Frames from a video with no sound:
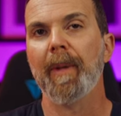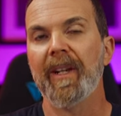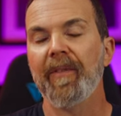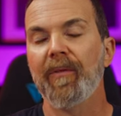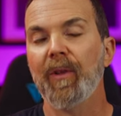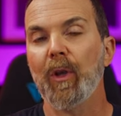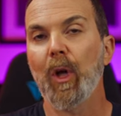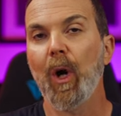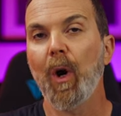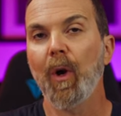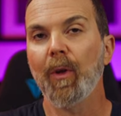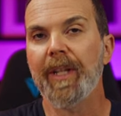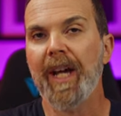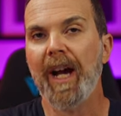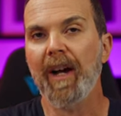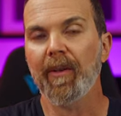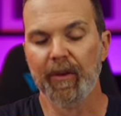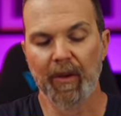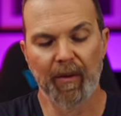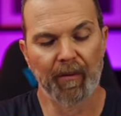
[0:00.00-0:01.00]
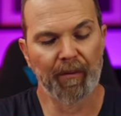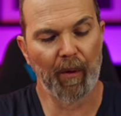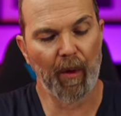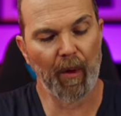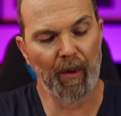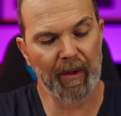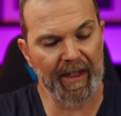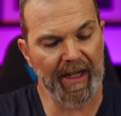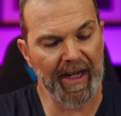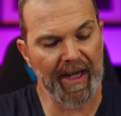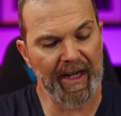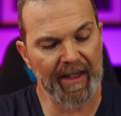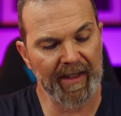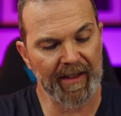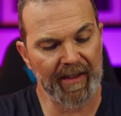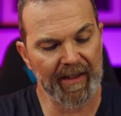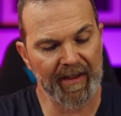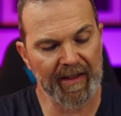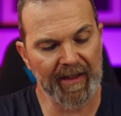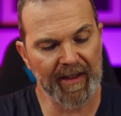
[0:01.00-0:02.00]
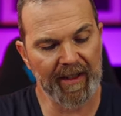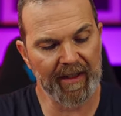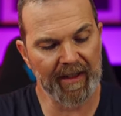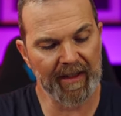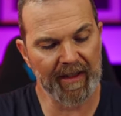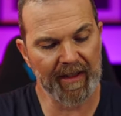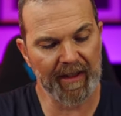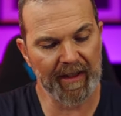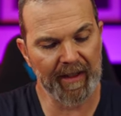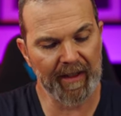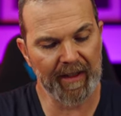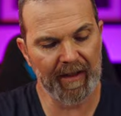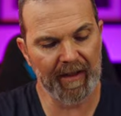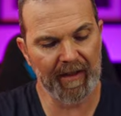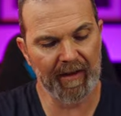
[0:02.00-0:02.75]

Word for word: But if you go down to 4K 60